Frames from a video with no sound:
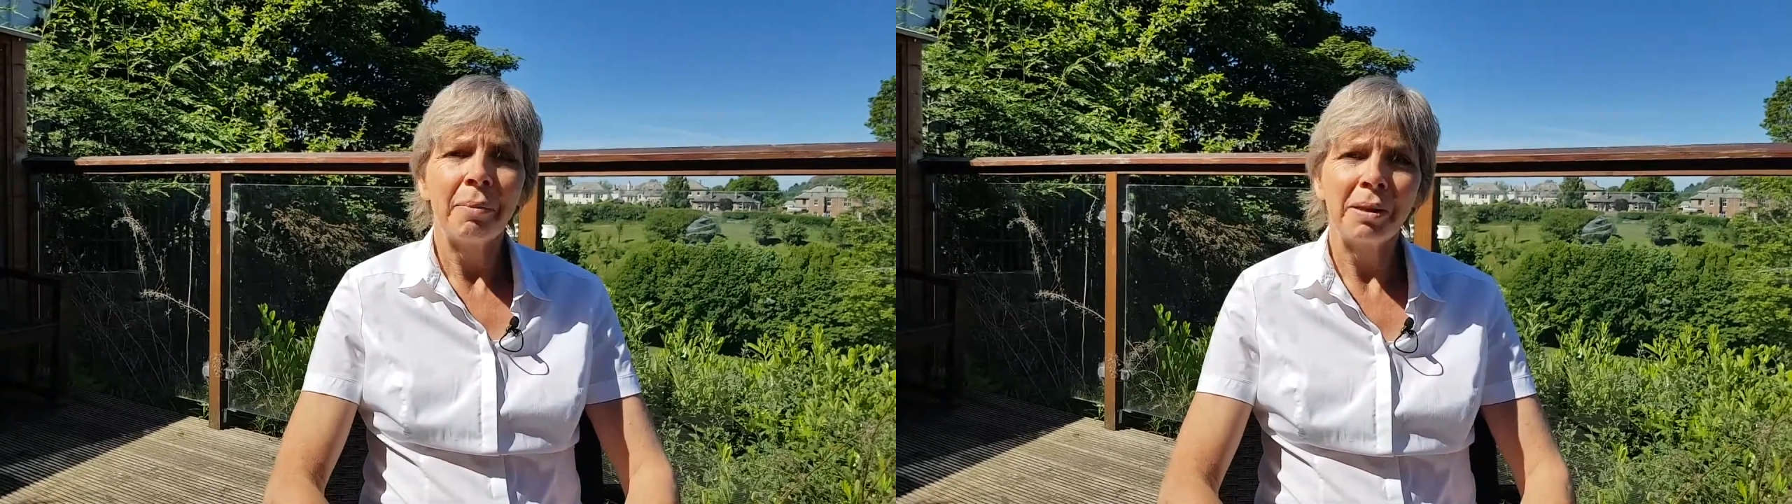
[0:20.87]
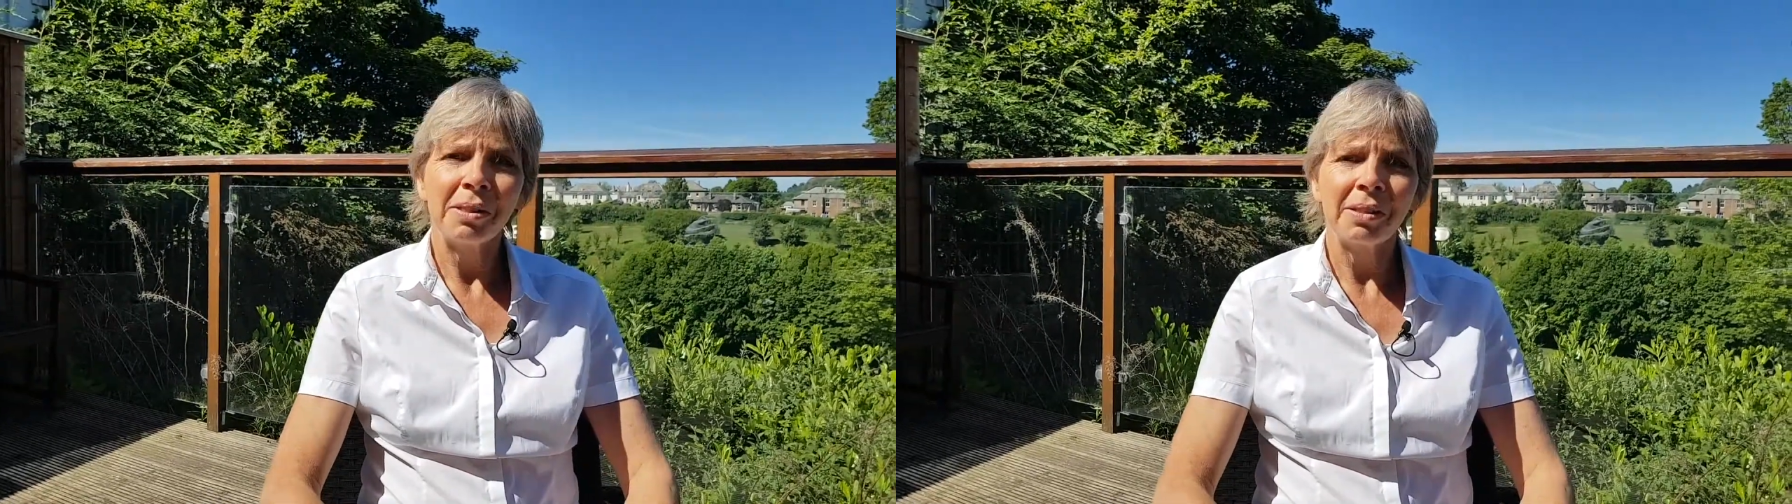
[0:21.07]

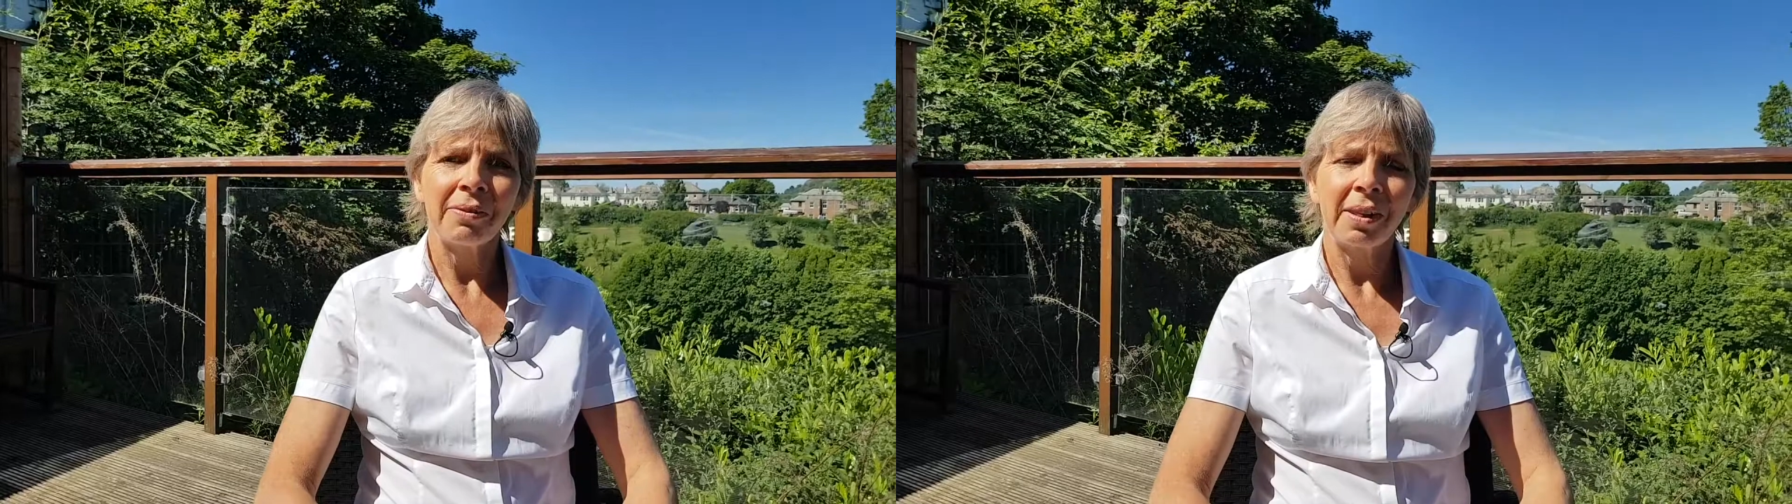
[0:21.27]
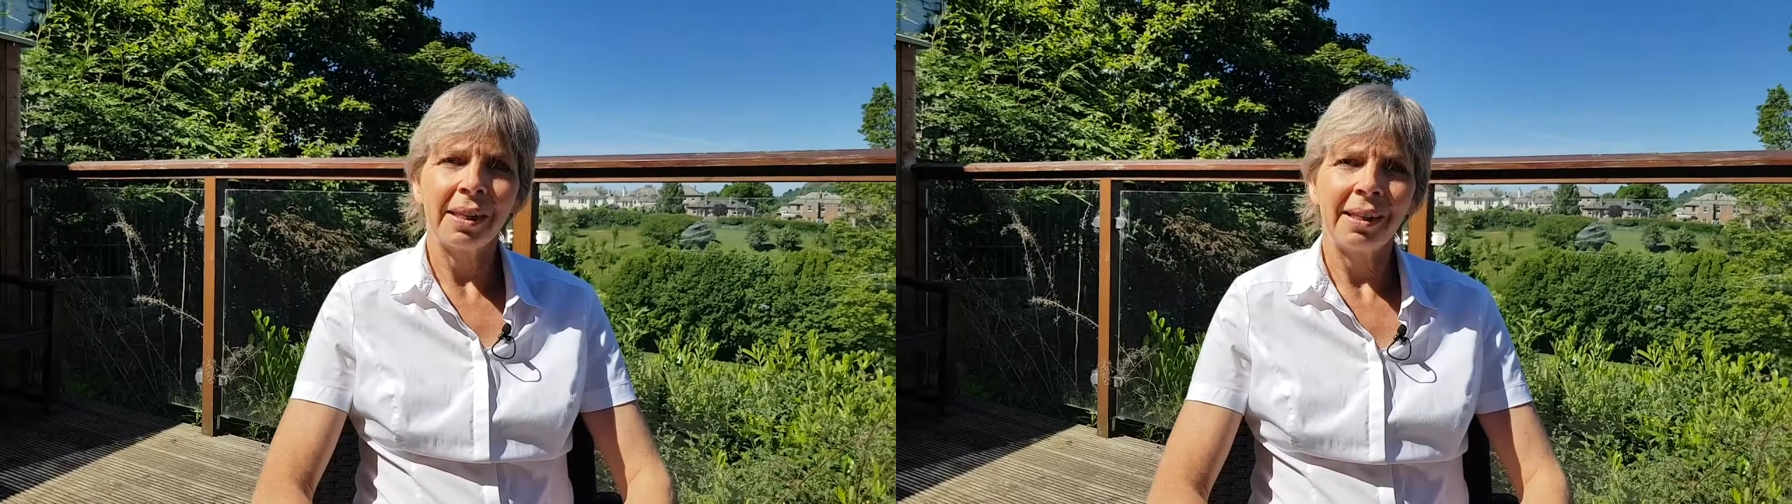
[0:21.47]
Most
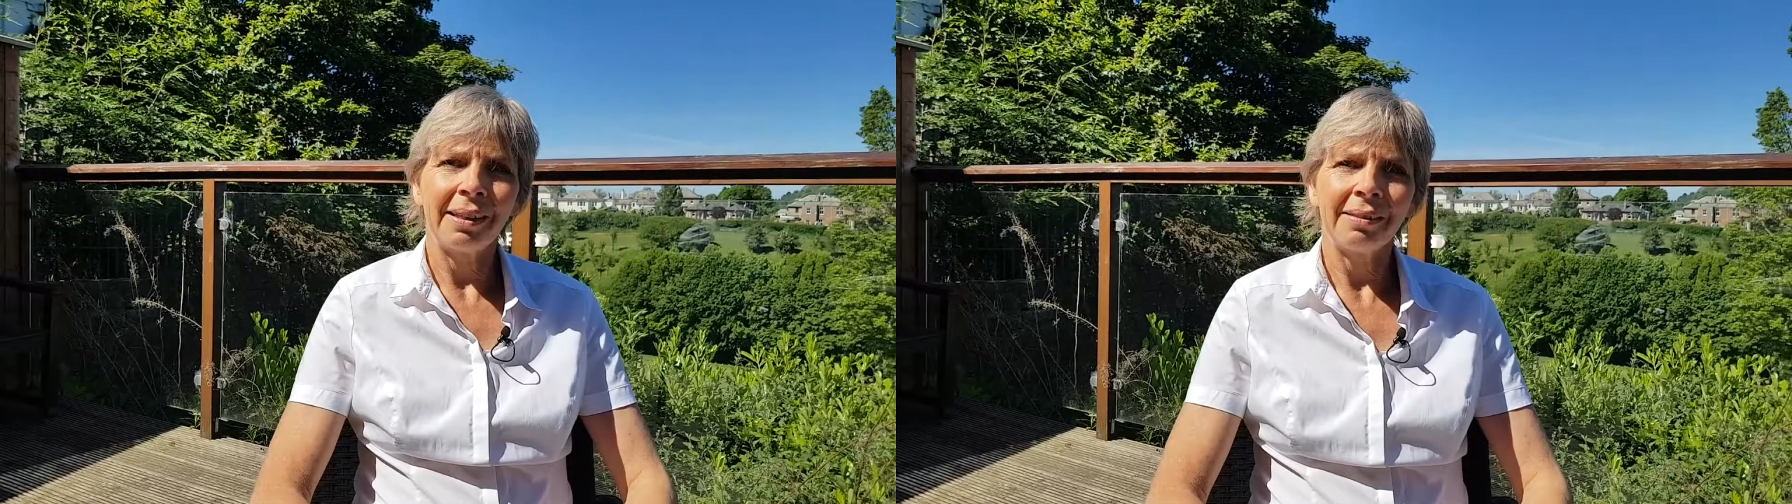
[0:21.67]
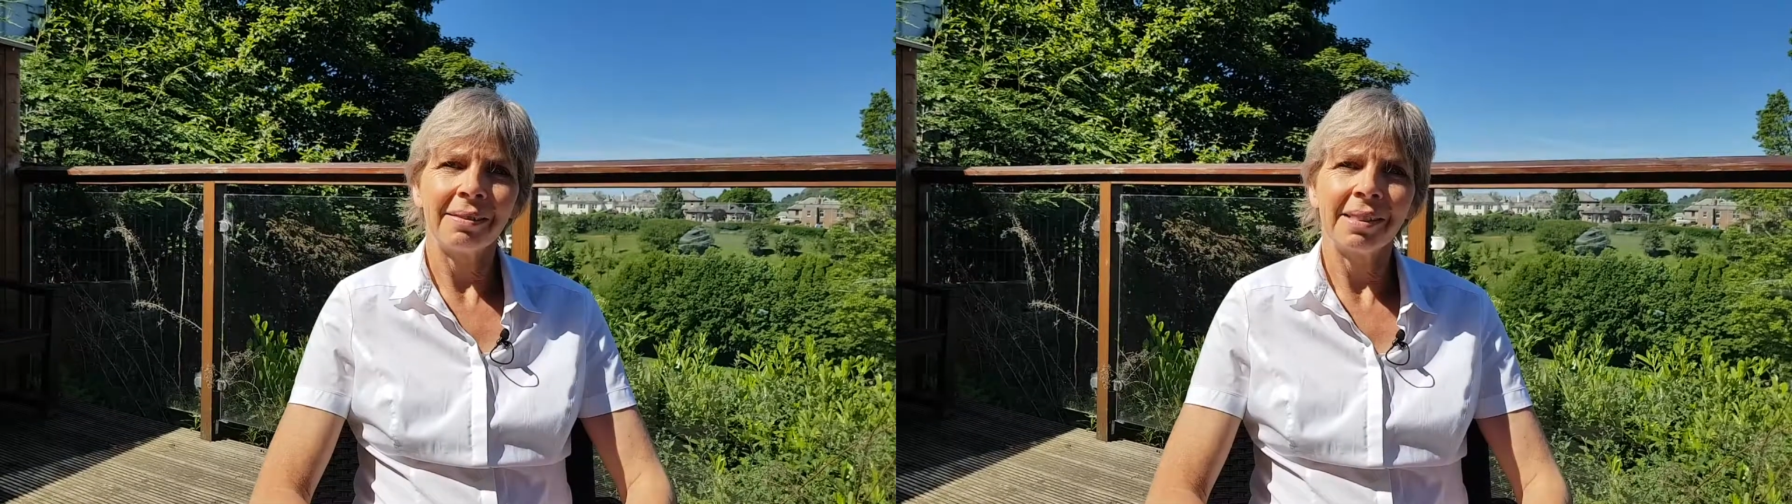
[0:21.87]
of the